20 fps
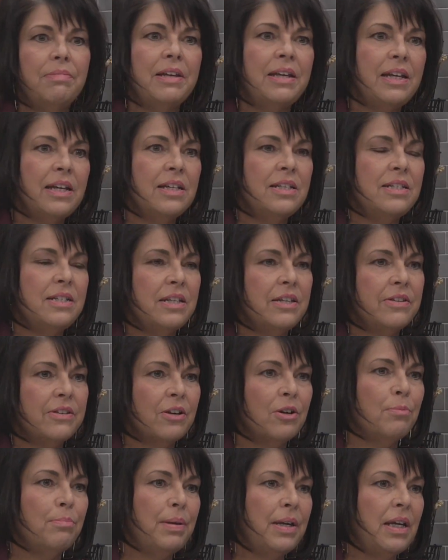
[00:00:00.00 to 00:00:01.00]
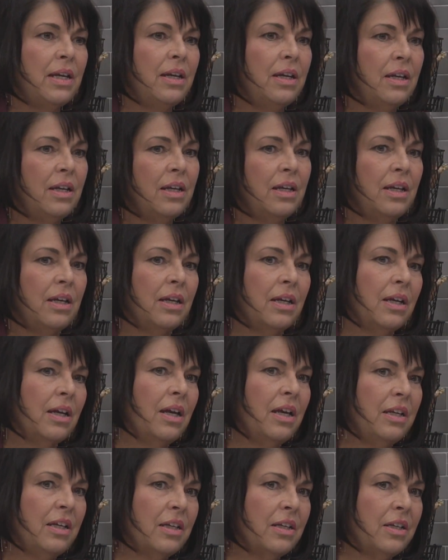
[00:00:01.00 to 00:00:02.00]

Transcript: kids either being,